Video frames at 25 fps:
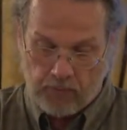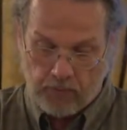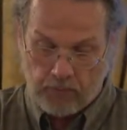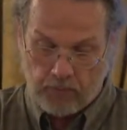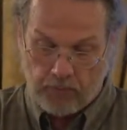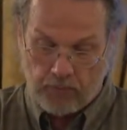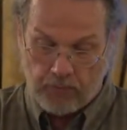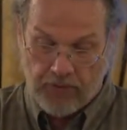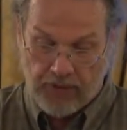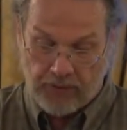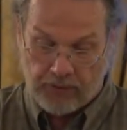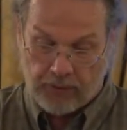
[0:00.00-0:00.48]

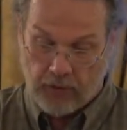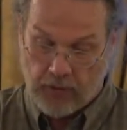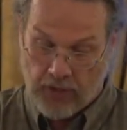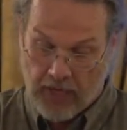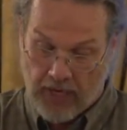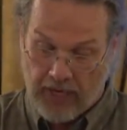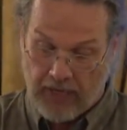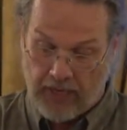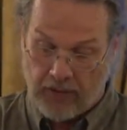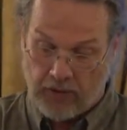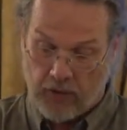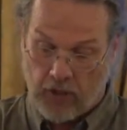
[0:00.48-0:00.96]
This
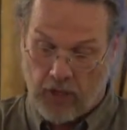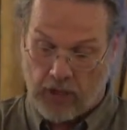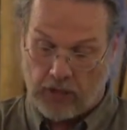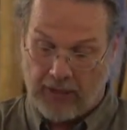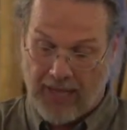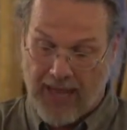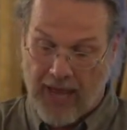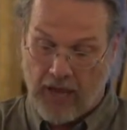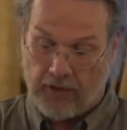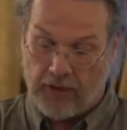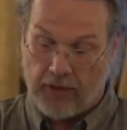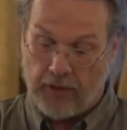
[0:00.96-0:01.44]
change
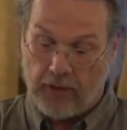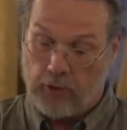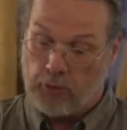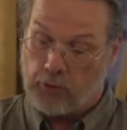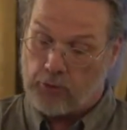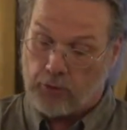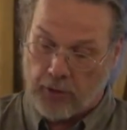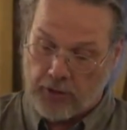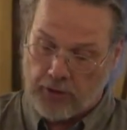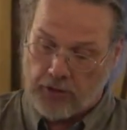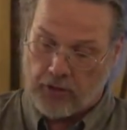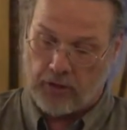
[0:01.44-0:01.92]
allowed a
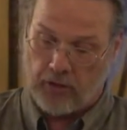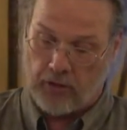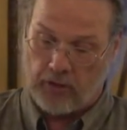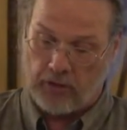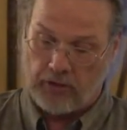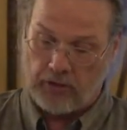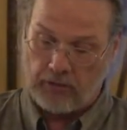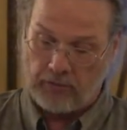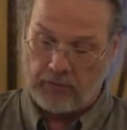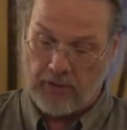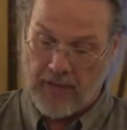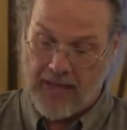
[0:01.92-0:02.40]

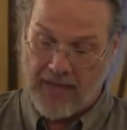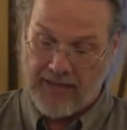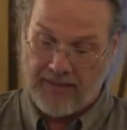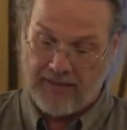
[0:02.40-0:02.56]
nutritional and